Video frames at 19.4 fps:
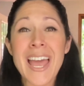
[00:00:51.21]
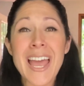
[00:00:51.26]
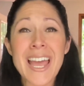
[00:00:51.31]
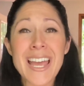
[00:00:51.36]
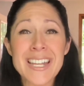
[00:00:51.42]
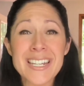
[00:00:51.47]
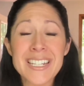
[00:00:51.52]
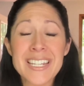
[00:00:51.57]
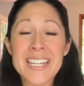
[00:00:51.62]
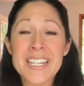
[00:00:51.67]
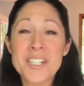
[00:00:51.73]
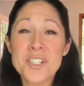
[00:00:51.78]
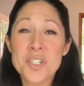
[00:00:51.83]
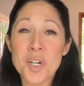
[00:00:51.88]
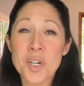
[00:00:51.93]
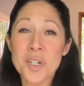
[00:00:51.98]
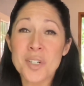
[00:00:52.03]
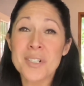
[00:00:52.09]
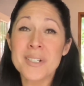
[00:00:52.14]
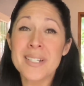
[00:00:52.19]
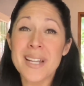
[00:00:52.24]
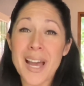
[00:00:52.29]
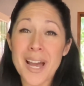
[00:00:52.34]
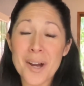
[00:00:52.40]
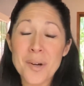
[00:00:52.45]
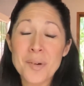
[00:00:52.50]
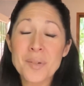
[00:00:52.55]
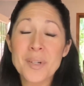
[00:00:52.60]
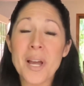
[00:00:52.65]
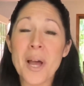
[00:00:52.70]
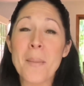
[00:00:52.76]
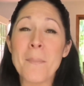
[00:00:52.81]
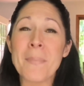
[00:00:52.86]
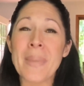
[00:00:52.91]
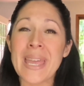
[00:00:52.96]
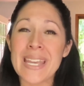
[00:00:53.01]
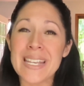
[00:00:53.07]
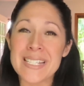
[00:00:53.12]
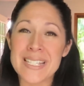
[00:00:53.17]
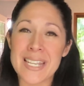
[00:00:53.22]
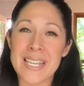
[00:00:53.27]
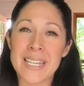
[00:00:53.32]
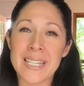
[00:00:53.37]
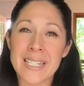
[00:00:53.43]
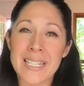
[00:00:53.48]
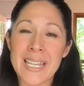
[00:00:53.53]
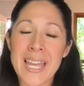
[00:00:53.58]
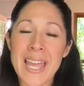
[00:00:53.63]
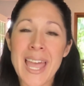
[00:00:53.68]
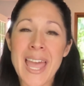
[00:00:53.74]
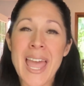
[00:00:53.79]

and it turned out amazing.